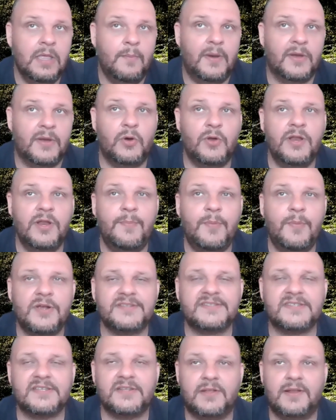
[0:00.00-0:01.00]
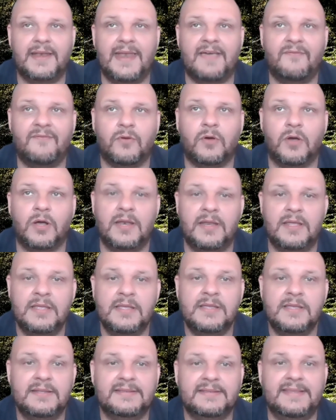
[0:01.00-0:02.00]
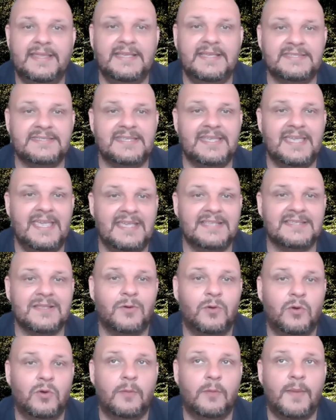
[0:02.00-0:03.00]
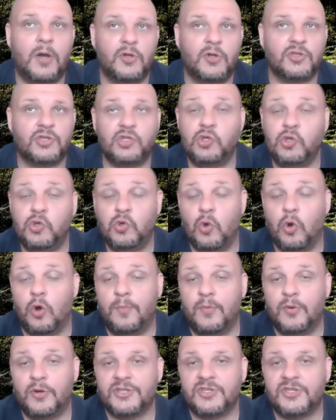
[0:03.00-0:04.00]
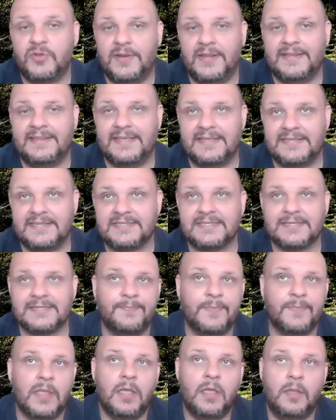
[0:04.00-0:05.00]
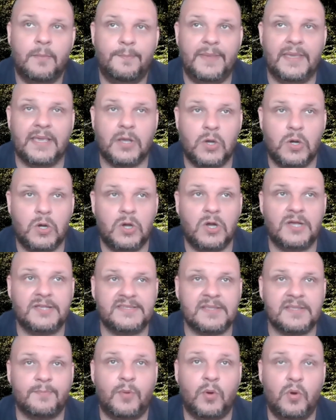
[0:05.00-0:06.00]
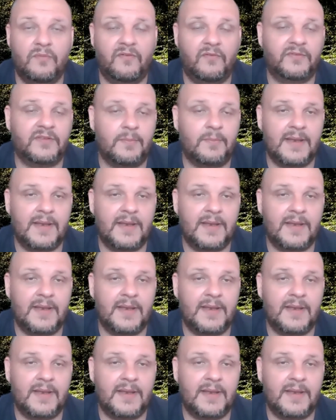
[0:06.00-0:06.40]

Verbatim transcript: But on a personal level, this is all about new opportunities because both of the